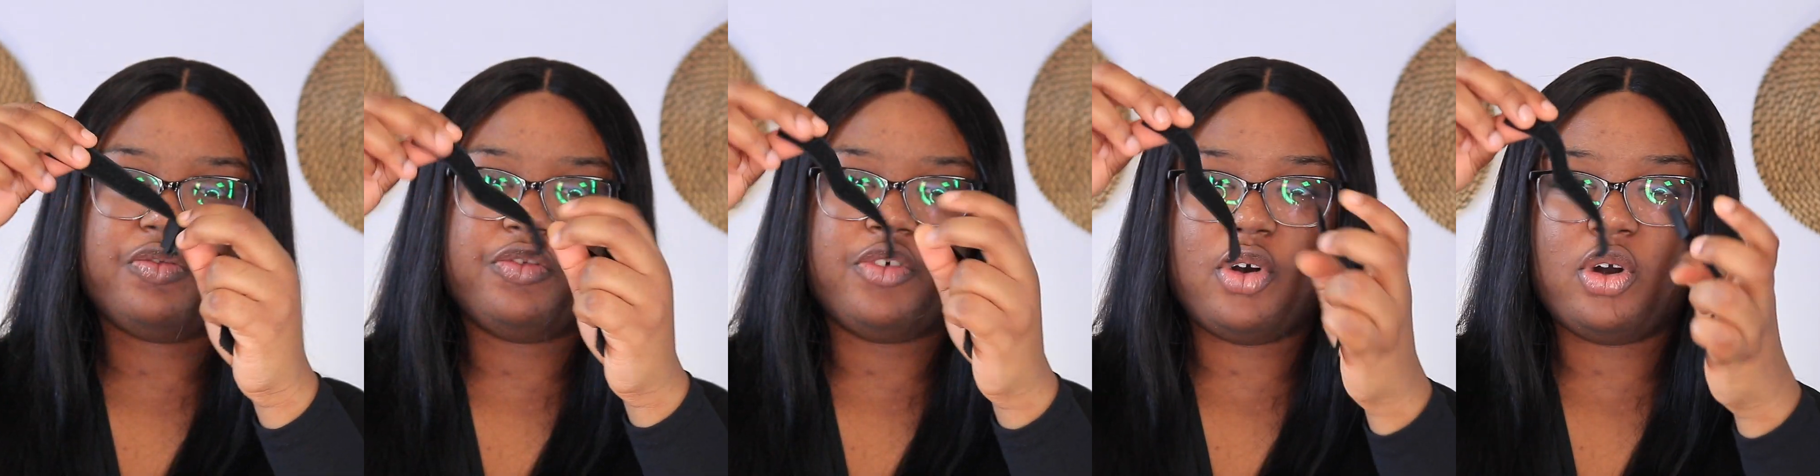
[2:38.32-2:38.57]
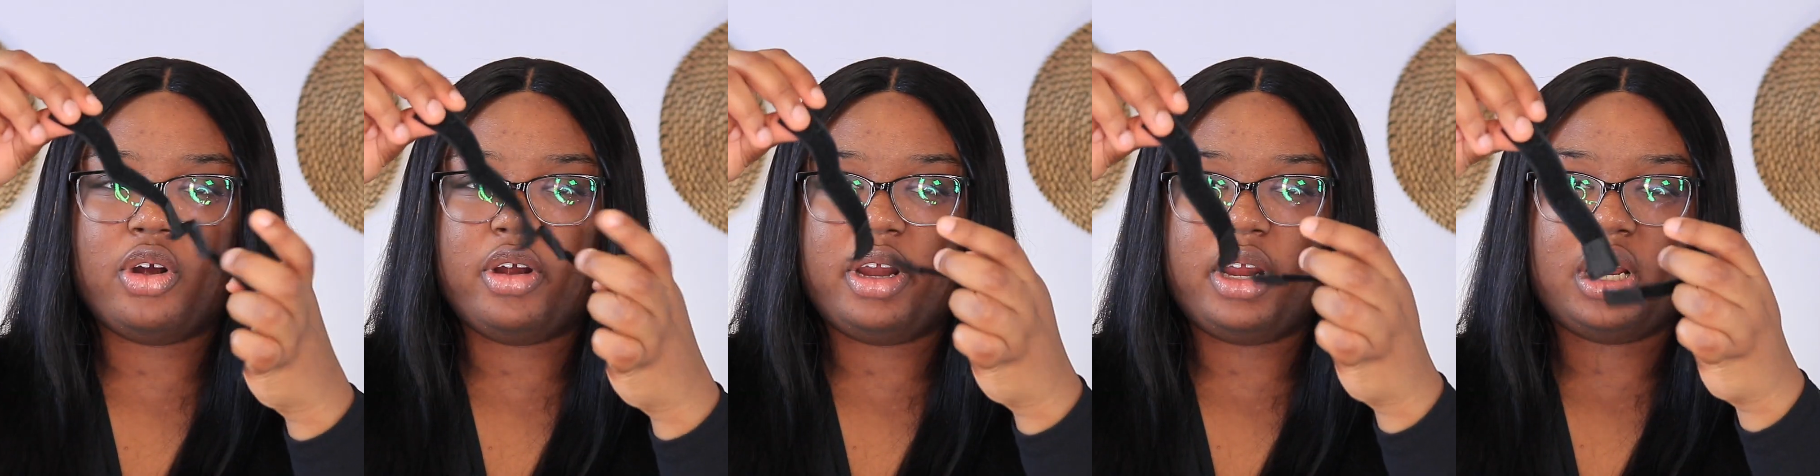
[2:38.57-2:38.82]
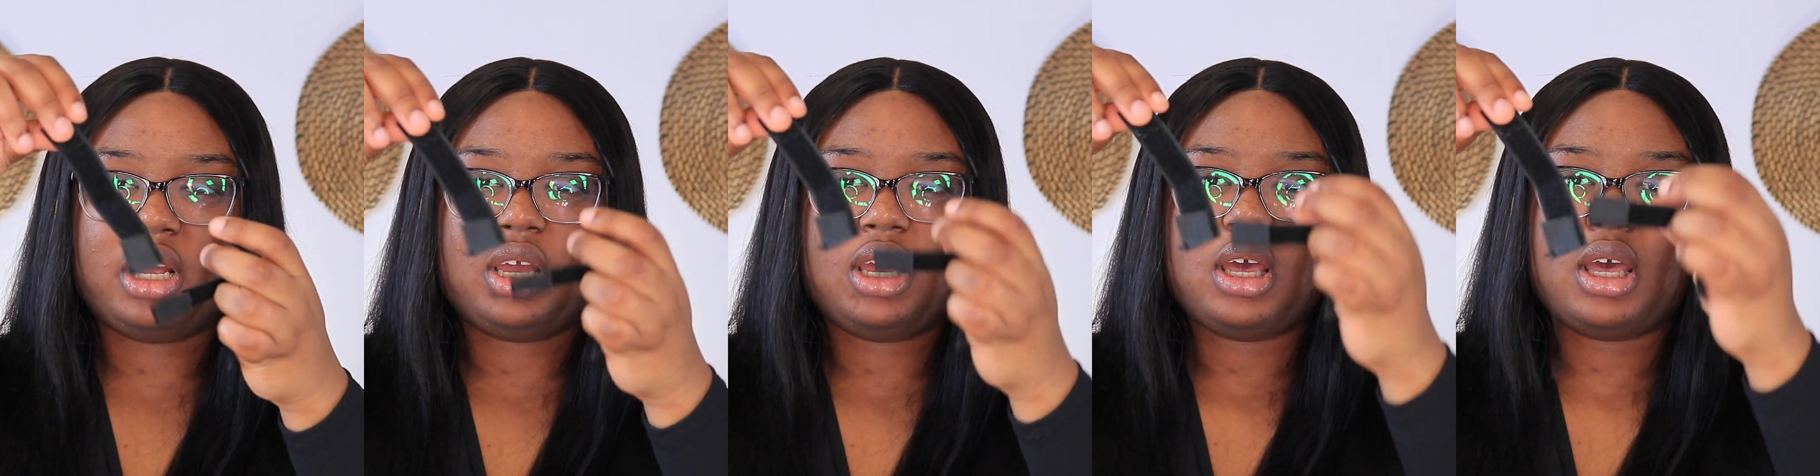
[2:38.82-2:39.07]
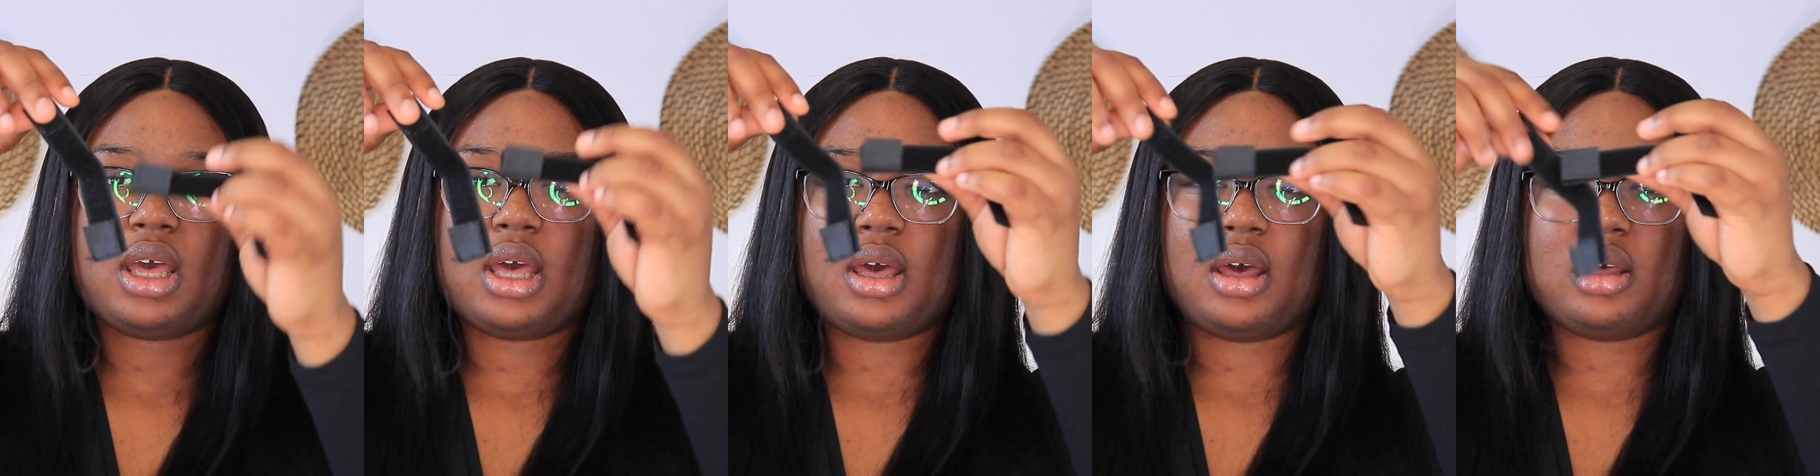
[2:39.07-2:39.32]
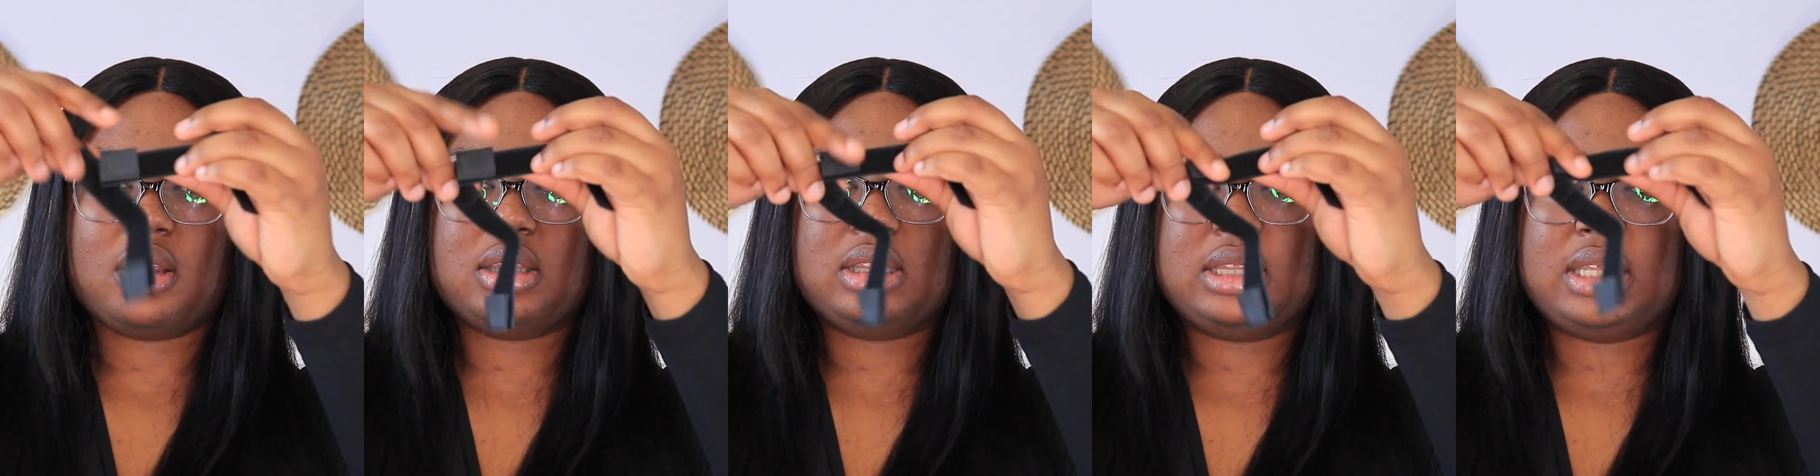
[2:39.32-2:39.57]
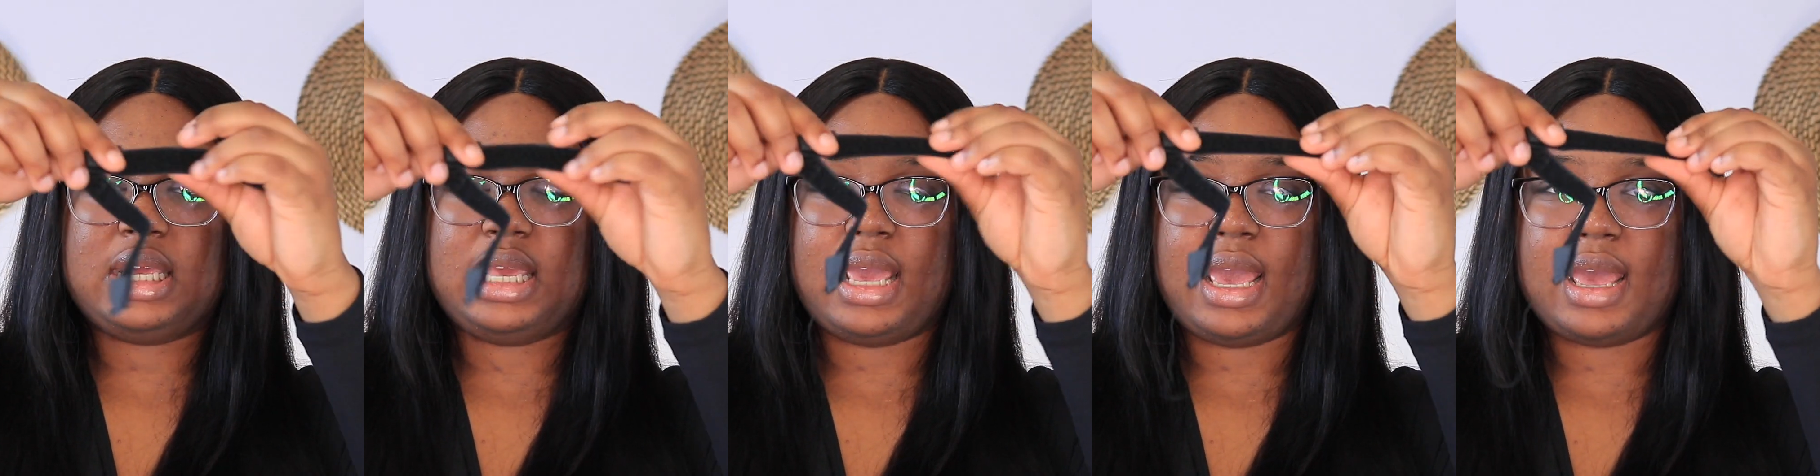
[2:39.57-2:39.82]
for
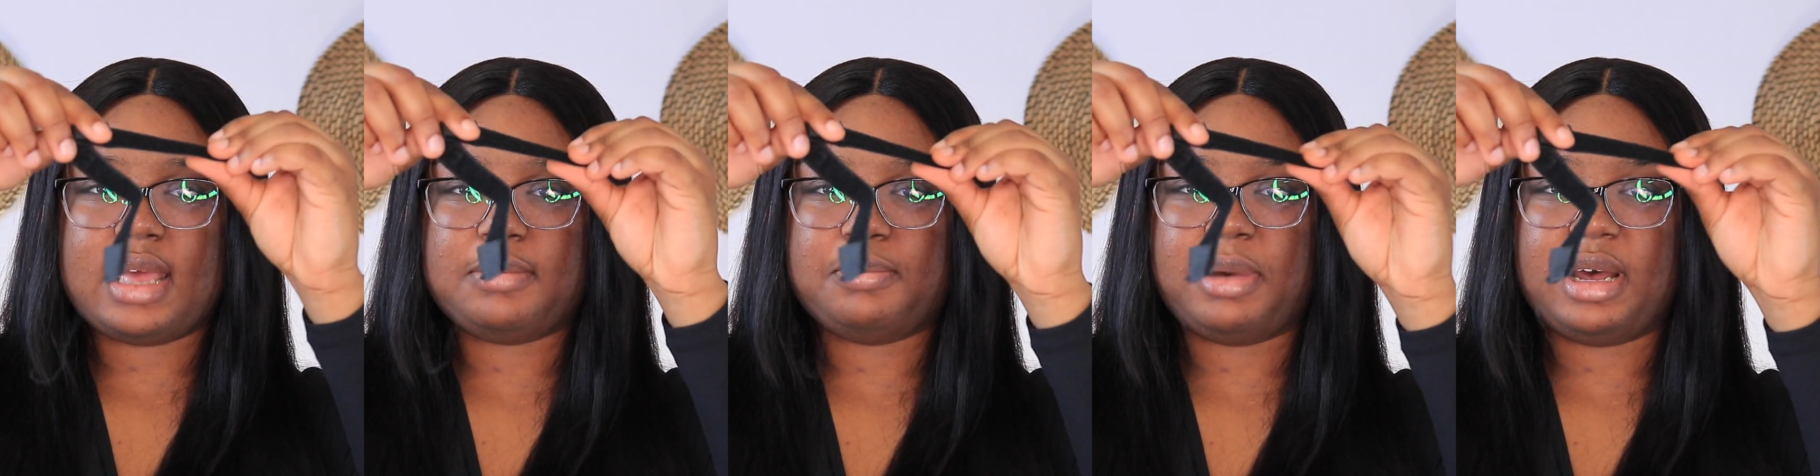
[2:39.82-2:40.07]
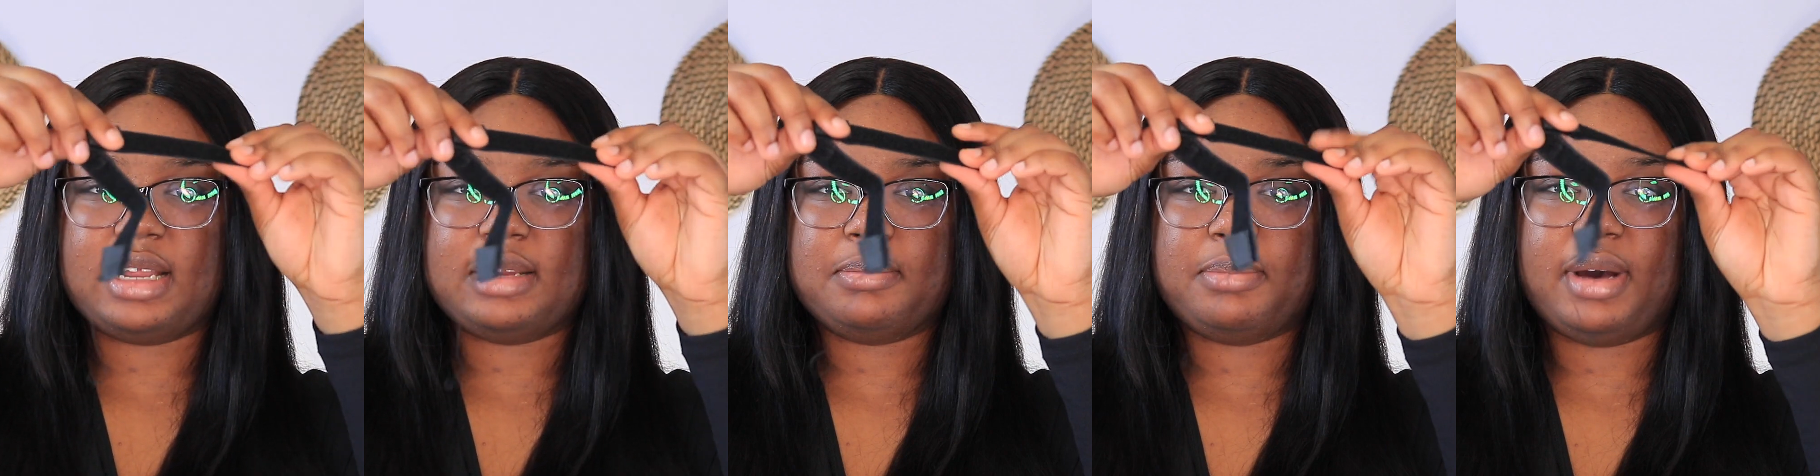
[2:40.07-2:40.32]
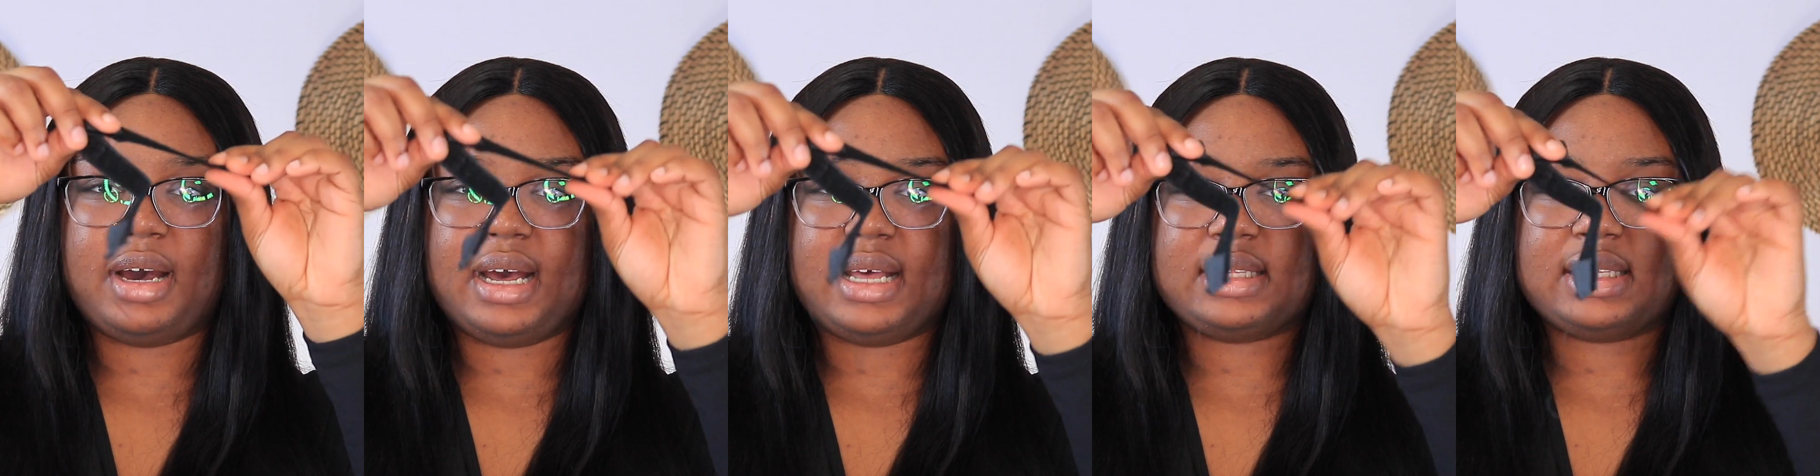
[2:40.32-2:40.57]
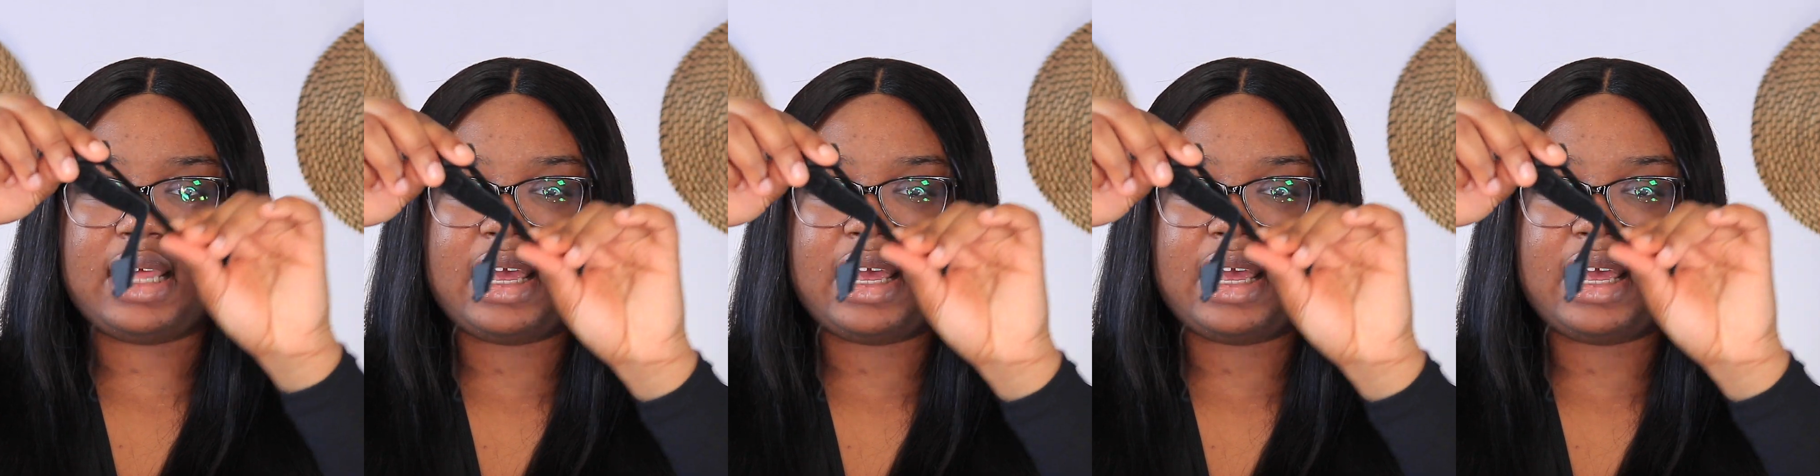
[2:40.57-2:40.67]
the headband part,